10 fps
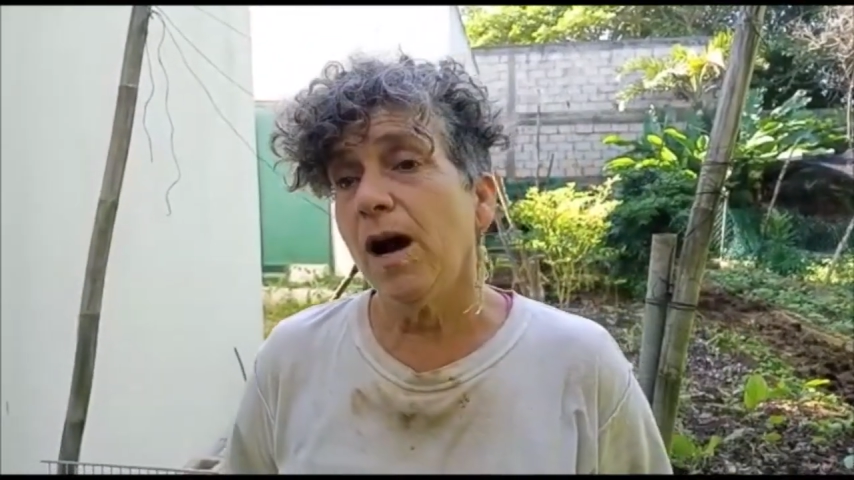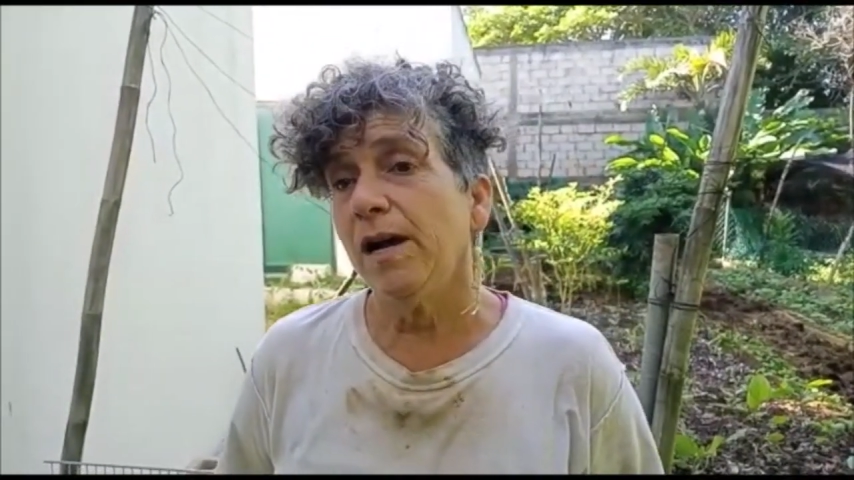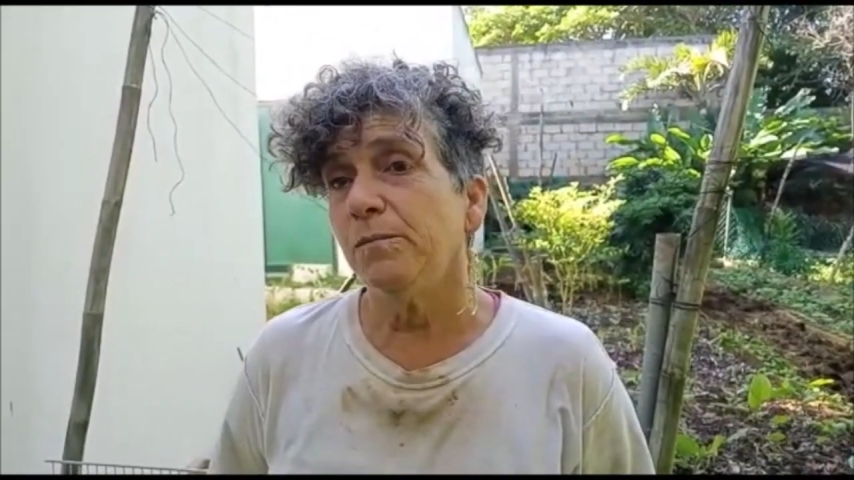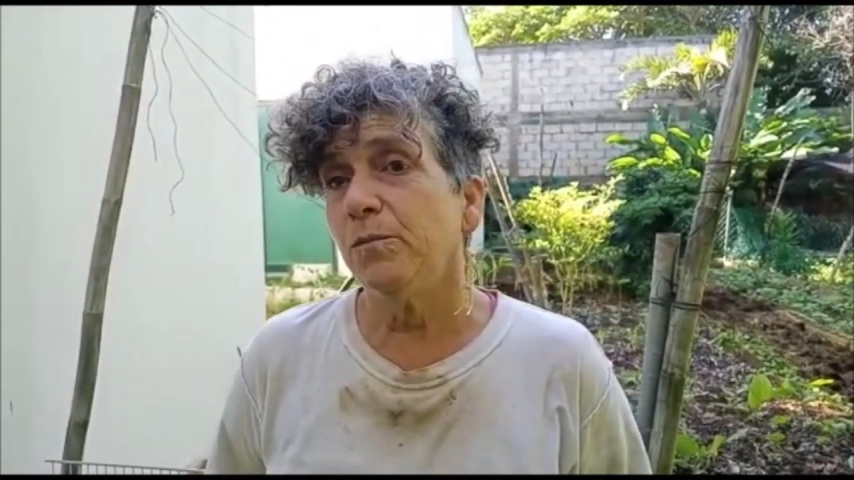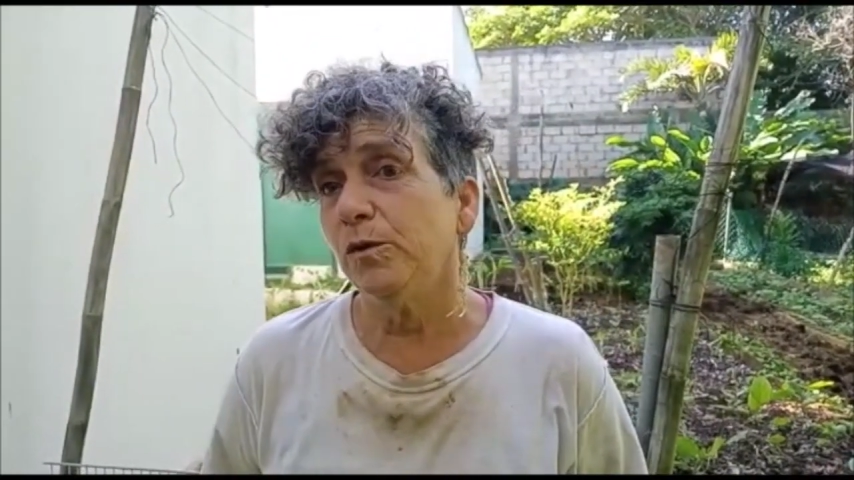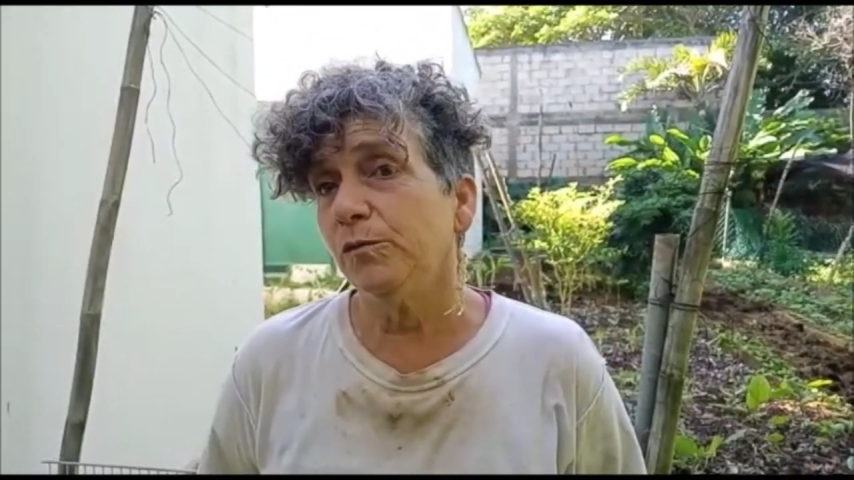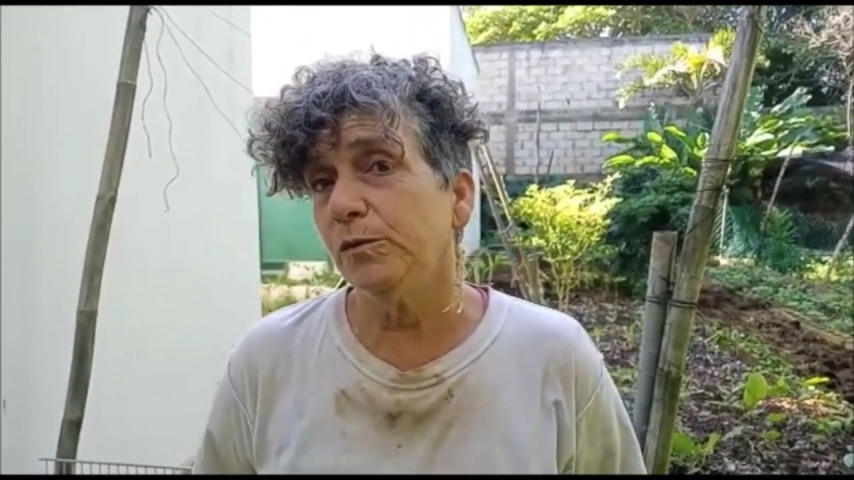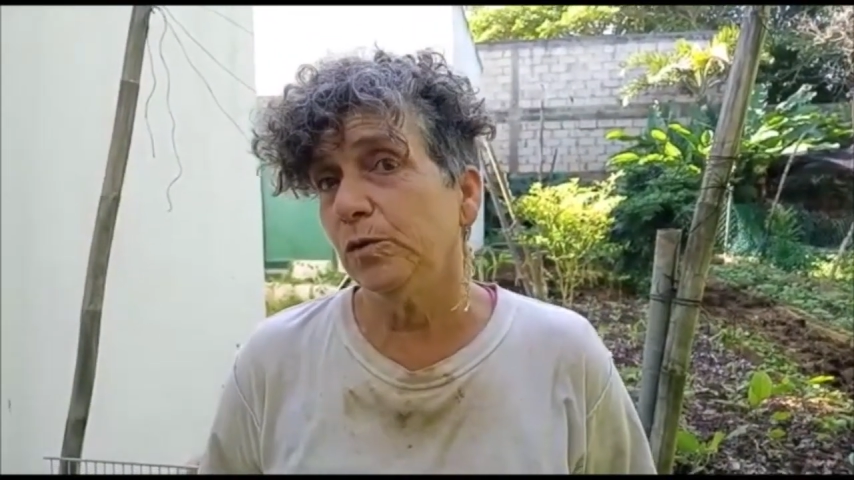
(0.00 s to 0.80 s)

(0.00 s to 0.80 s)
I moved